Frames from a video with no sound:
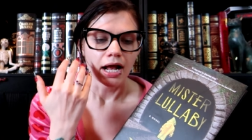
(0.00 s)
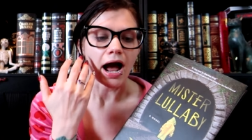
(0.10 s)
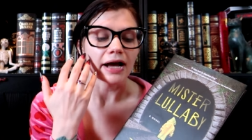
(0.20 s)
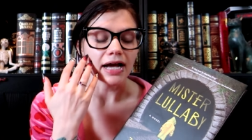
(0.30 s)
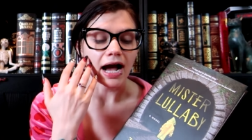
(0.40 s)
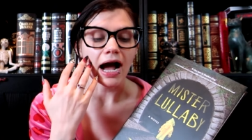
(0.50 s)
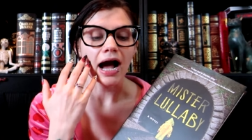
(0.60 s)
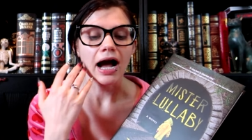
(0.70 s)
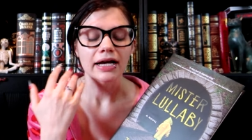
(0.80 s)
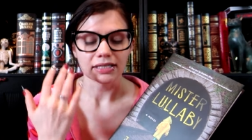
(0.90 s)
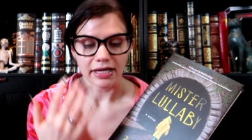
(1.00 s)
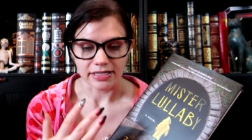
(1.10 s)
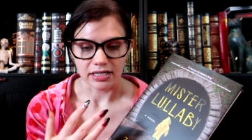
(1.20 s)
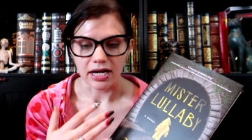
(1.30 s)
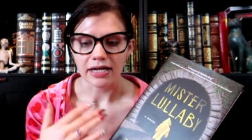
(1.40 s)
I I
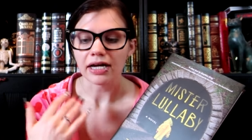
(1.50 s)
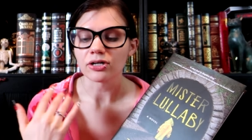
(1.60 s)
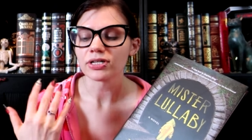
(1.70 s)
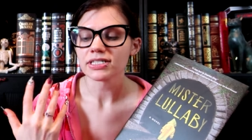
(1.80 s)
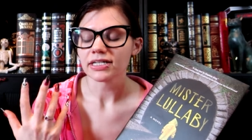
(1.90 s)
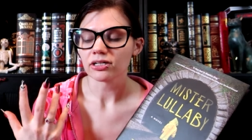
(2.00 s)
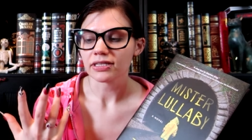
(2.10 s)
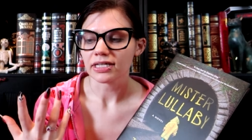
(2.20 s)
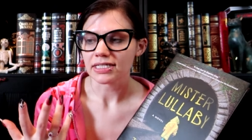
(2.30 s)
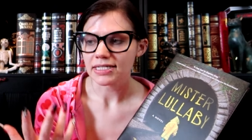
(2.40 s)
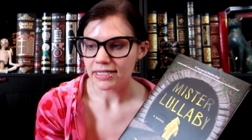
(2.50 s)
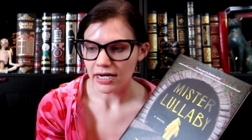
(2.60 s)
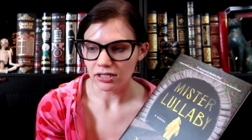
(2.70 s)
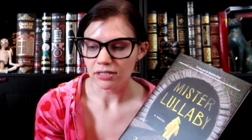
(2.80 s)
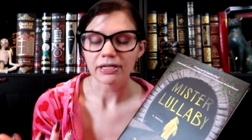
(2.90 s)
like it. I, I, don't necessarily think it's
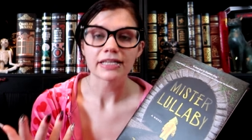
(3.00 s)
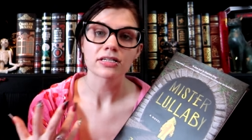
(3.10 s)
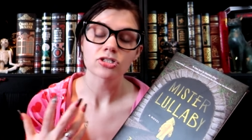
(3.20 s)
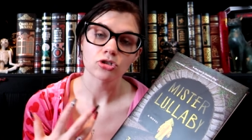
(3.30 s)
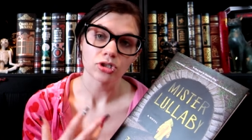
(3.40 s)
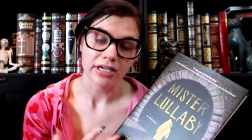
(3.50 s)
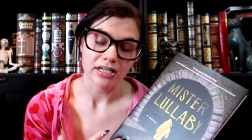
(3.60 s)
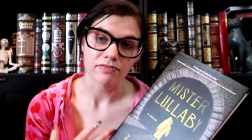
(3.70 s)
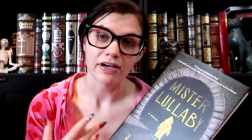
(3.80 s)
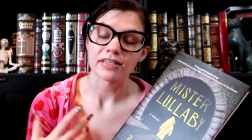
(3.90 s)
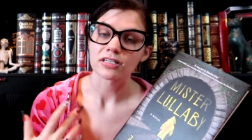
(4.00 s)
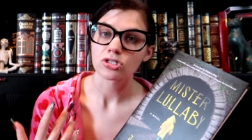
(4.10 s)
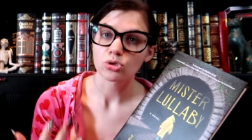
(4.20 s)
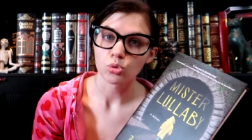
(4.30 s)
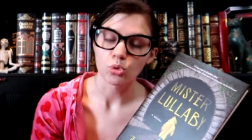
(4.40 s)
scary, but I think it's creative. I think
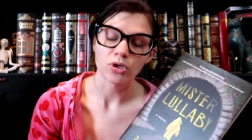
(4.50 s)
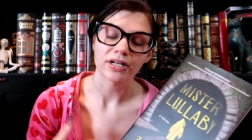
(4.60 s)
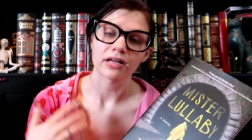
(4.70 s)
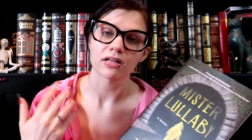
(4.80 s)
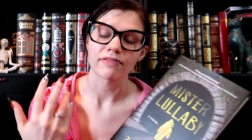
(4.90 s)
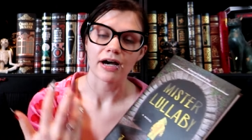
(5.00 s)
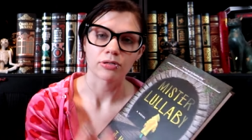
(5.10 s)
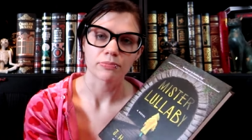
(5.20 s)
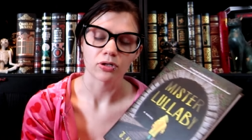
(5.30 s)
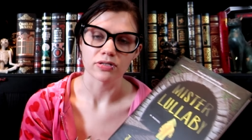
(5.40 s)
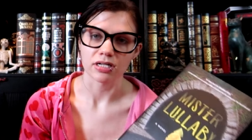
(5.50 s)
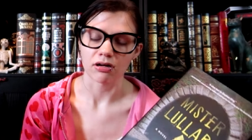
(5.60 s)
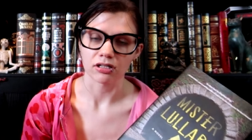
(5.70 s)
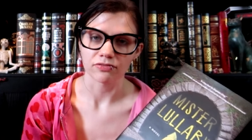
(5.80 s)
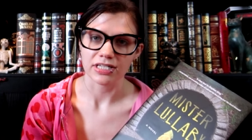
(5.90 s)
it's cool, and I love how he pulls in
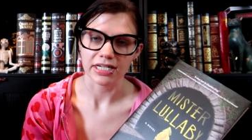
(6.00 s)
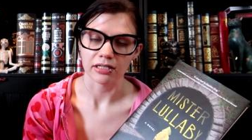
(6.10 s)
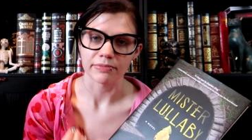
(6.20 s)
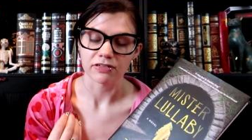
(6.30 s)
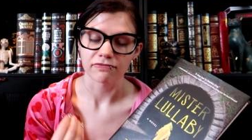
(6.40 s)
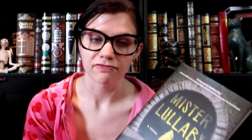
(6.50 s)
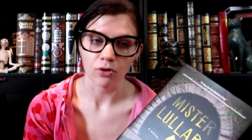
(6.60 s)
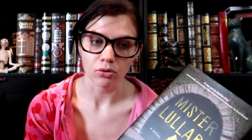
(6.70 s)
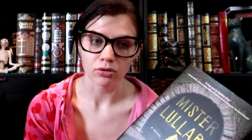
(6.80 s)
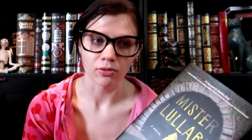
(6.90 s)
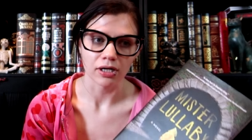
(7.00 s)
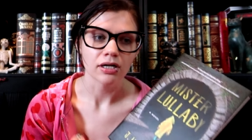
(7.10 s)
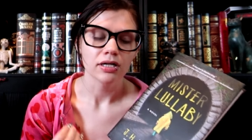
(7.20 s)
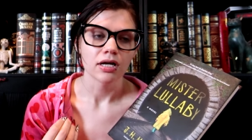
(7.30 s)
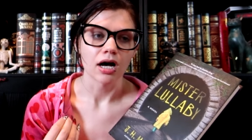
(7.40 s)
all of these elements of folklore.